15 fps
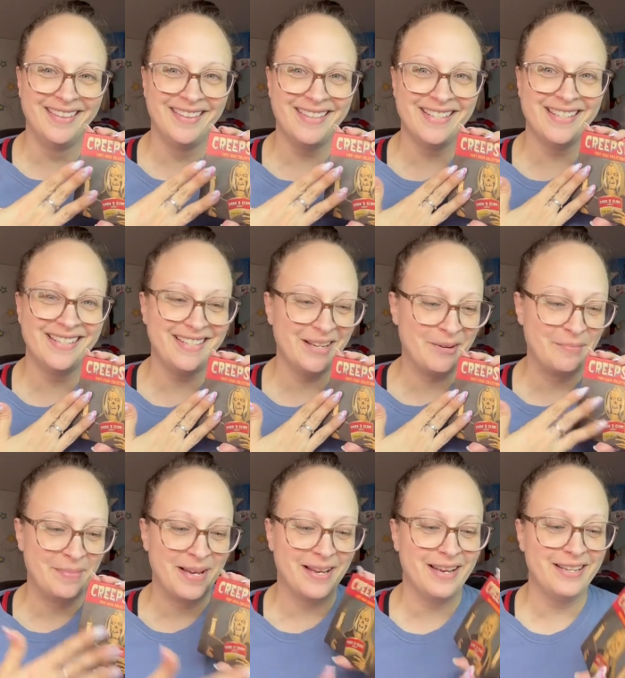this so
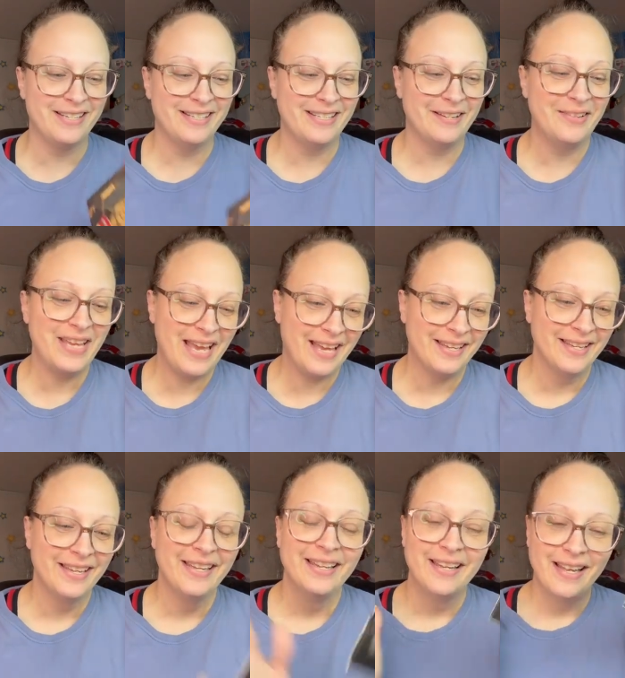much. So yeah,
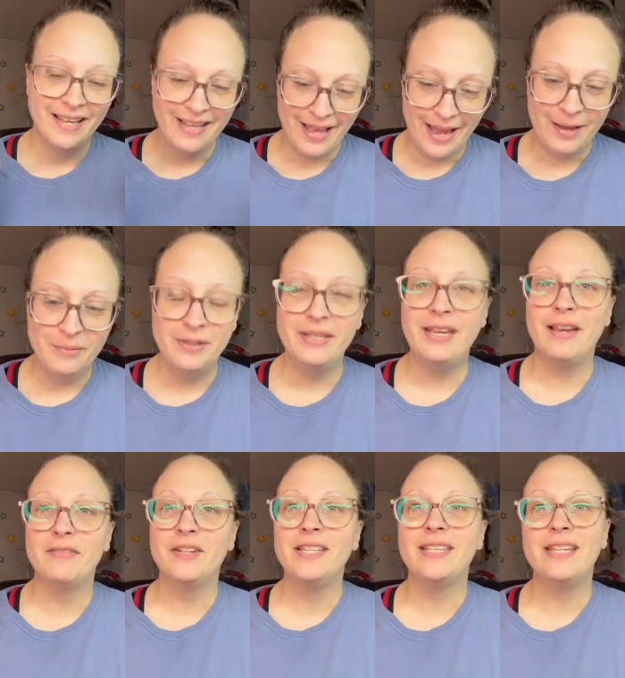I will link
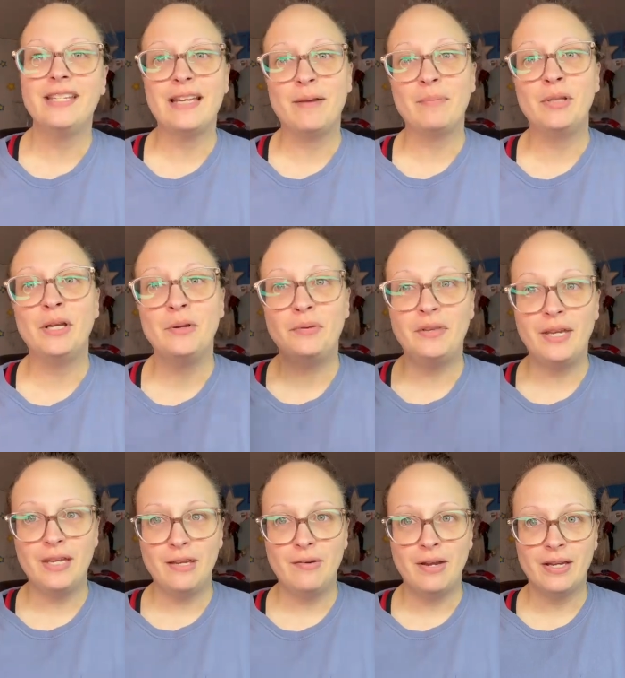everything down below.
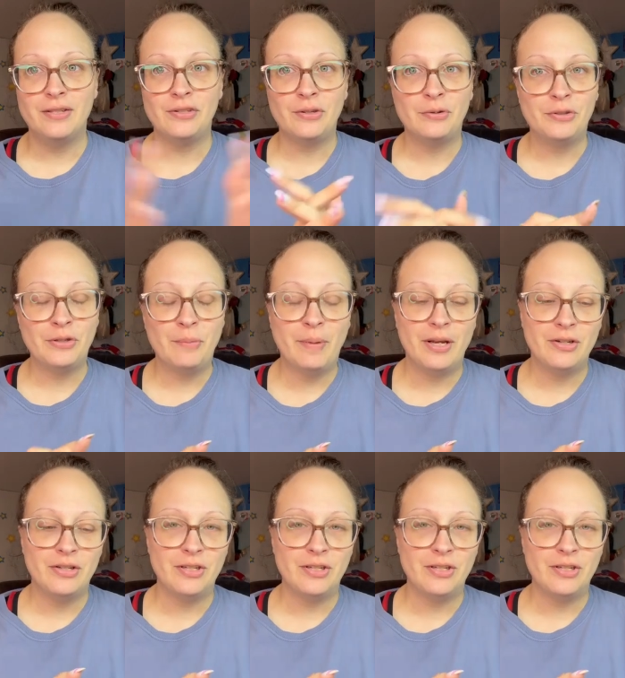Thank you guys so, so much.